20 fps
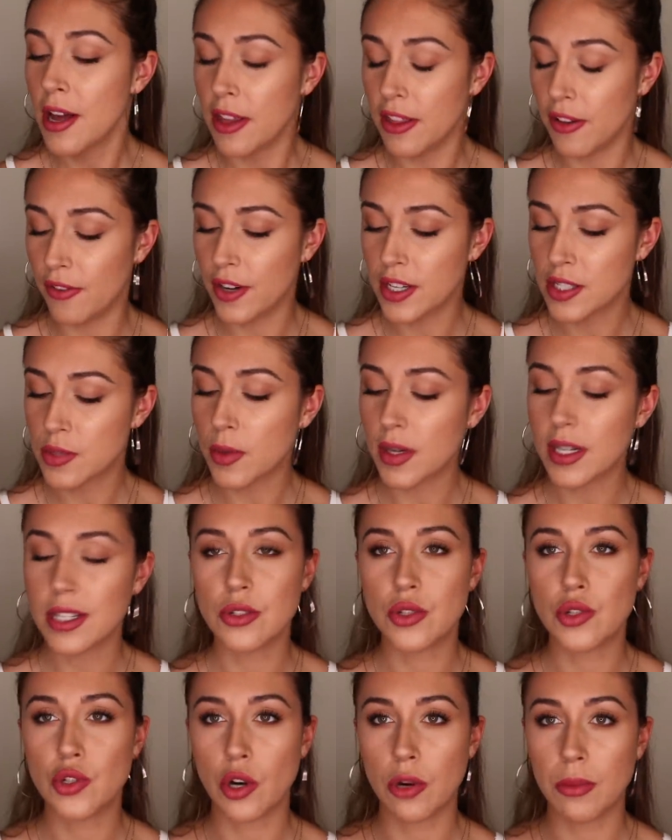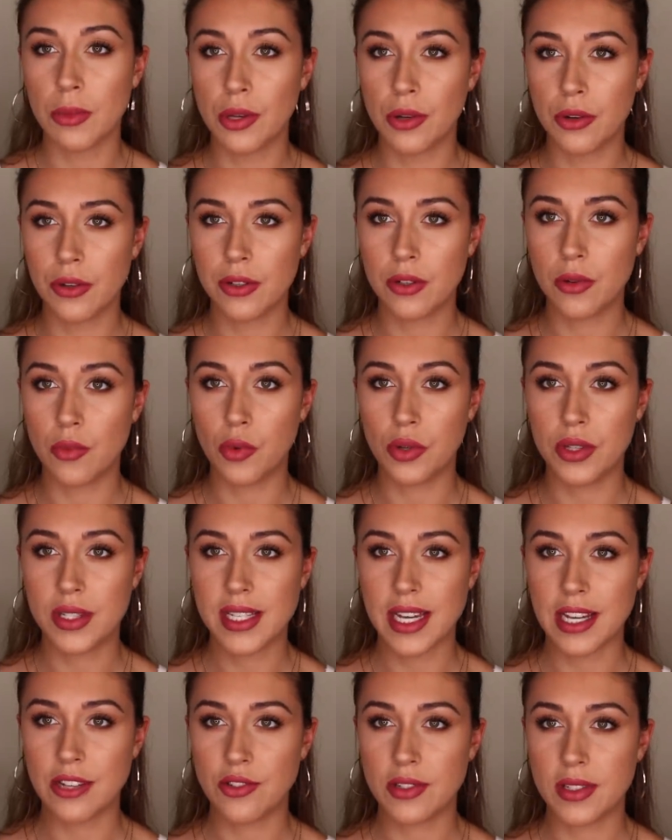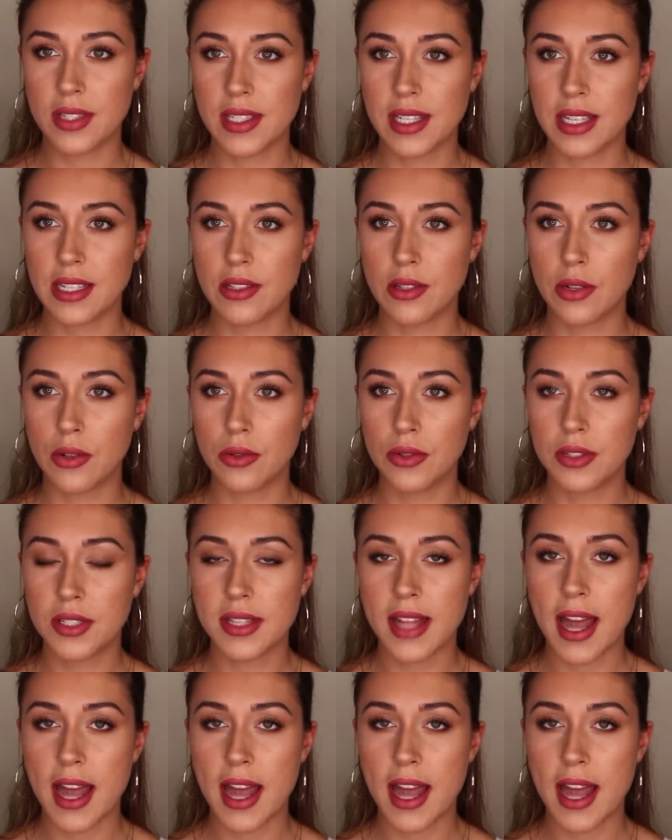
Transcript: the first one is Jo Malone Wood Sage and Sea Salt.